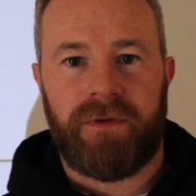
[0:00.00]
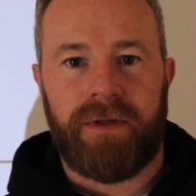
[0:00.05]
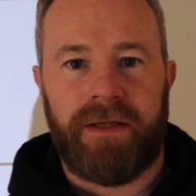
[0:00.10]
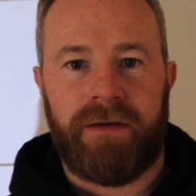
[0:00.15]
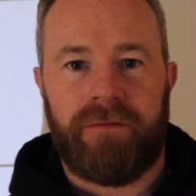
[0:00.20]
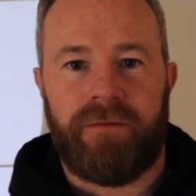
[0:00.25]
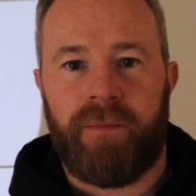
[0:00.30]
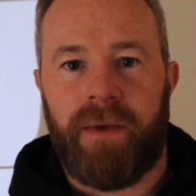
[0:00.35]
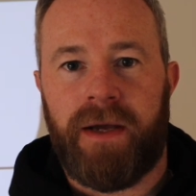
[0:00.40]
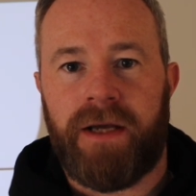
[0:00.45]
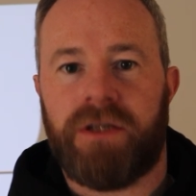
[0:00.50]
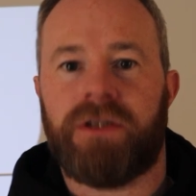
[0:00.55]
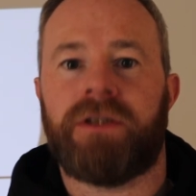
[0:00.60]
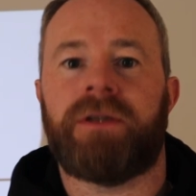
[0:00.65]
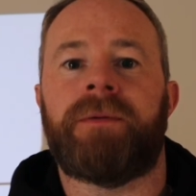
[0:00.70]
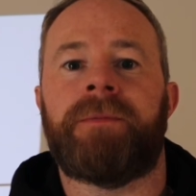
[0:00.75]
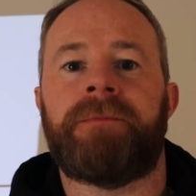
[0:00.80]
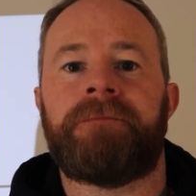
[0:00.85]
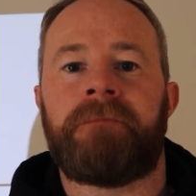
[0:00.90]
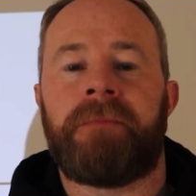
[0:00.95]
for the
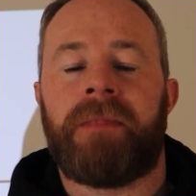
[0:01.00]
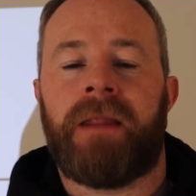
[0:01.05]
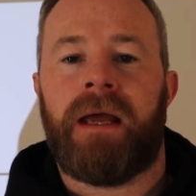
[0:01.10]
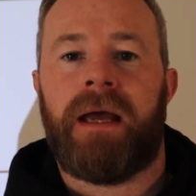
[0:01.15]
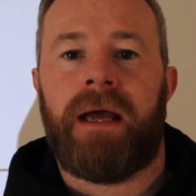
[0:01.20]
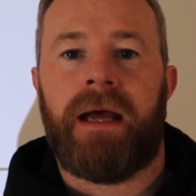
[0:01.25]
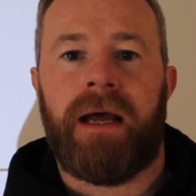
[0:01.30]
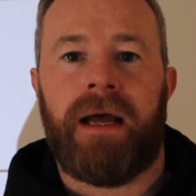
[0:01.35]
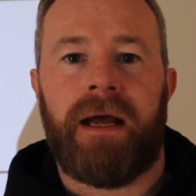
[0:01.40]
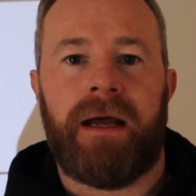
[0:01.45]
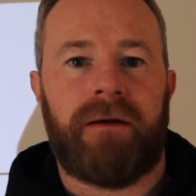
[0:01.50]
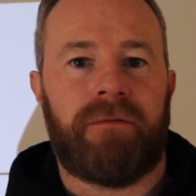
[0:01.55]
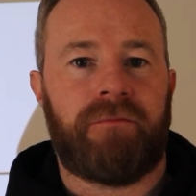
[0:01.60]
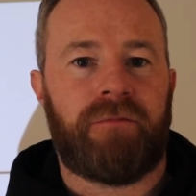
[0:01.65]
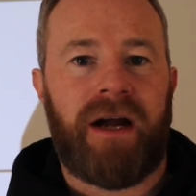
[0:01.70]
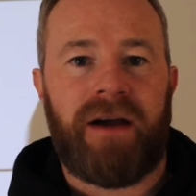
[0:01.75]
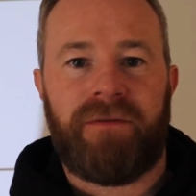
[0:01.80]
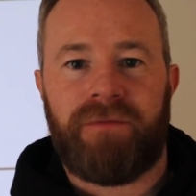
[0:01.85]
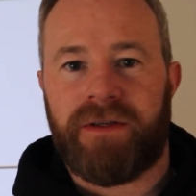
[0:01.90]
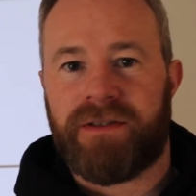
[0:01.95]
information.
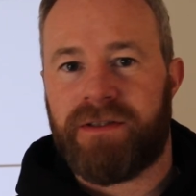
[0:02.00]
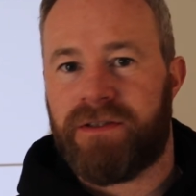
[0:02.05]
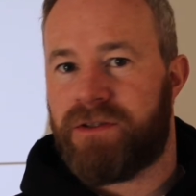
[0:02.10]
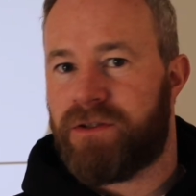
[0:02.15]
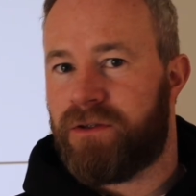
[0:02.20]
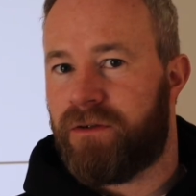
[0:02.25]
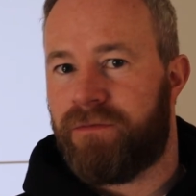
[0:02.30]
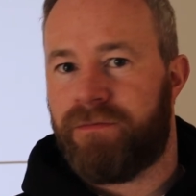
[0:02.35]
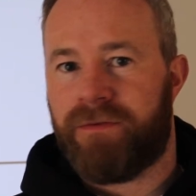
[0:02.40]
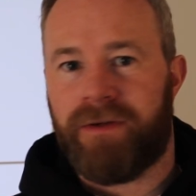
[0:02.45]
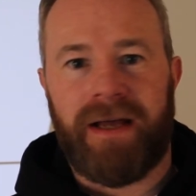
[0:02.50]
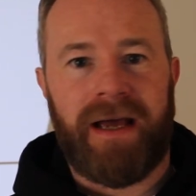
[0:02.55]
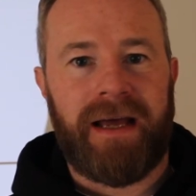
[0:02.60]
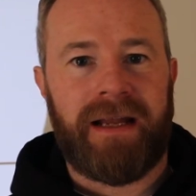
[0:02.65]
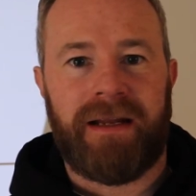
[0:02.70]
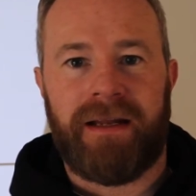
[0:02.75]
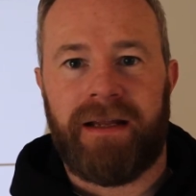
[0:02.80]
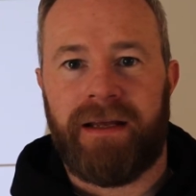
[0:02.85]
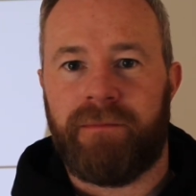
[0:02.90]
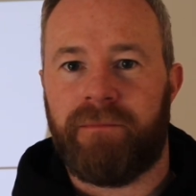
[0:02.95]
Graphics and stuff and
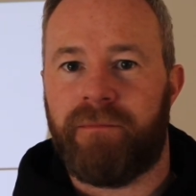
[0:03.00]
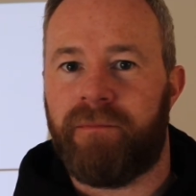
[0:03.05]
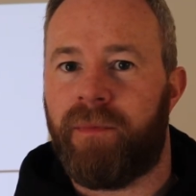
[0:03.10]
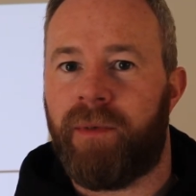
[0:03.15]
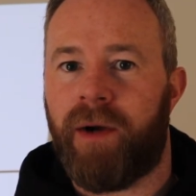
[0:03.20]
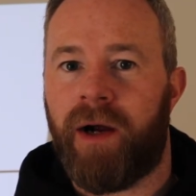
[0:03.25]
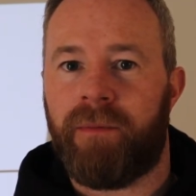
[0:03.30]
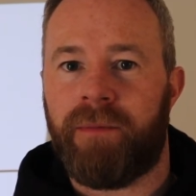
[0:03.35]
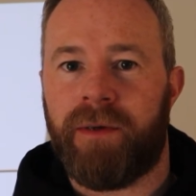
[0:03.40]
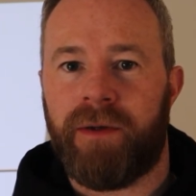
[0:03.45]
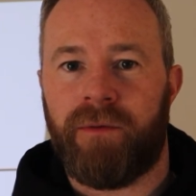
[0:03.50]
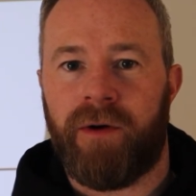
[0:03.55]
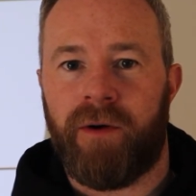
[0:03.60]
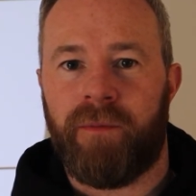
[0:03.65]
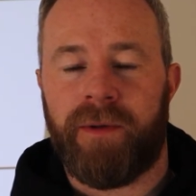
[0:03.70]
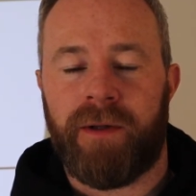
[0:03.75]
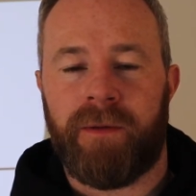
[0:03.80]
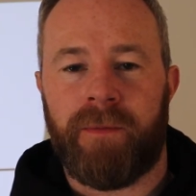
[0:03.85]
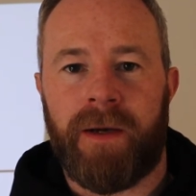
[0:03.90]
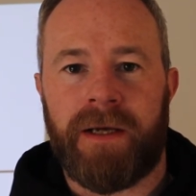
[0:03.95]
editing probably
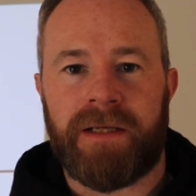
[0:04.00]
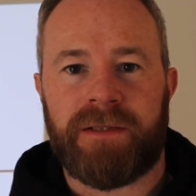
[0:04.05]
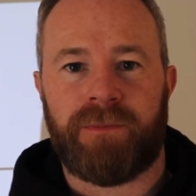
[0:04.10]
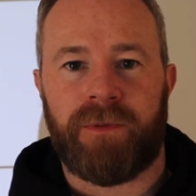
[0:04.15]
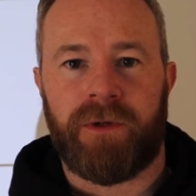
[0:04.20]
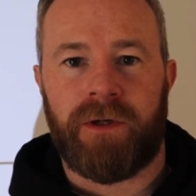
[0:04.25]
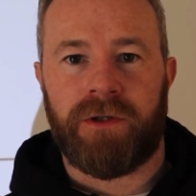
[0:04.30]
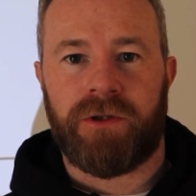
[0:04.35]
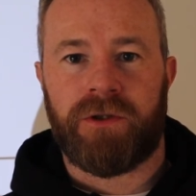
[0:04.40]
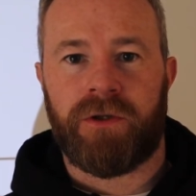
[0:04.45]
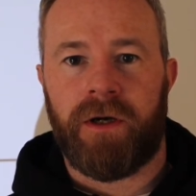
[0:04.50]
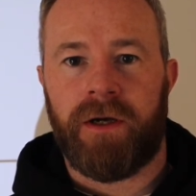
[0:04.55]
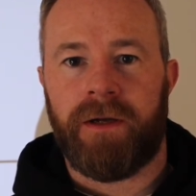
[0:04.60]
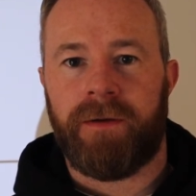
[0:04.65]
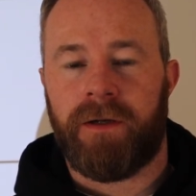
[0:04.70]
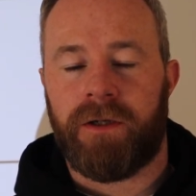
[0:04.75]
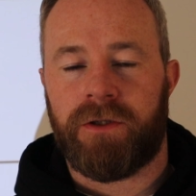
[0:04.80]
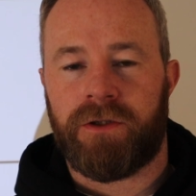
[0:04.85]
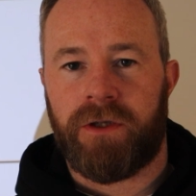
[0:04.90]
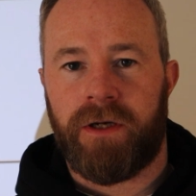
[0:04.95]
won't be the best, but I'll
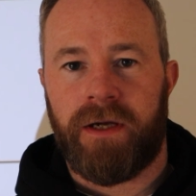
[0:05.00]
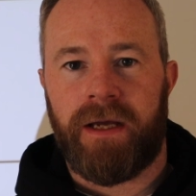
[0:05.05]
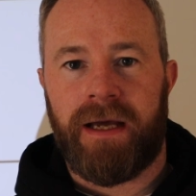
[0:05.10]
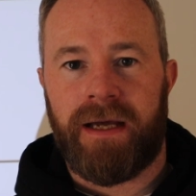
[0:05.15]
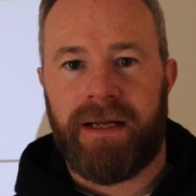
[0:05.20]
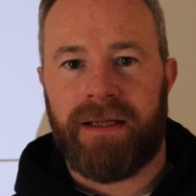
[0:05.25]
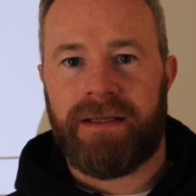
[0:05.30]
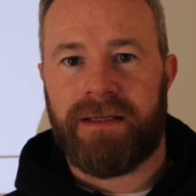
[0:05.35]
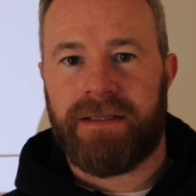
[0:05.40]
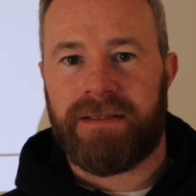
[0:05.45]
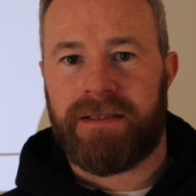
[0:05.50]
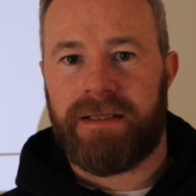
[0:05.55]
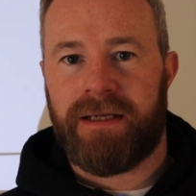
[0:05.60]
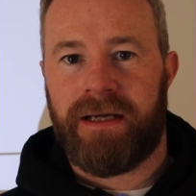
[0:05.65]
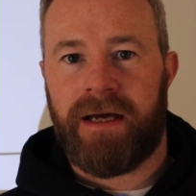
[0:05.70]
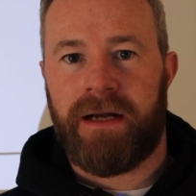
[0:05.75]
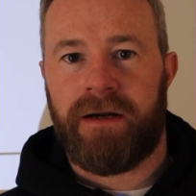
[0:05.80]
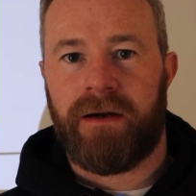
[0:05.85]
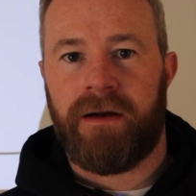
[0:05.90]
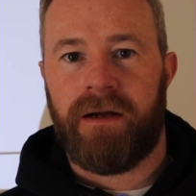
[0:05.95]
try edit this
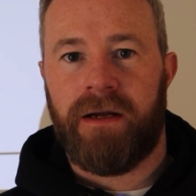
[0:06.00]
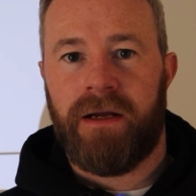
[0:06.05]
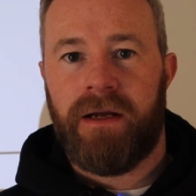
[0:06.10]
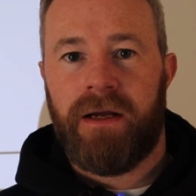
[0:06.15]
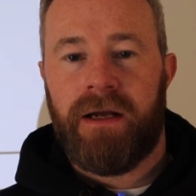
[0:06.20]
together.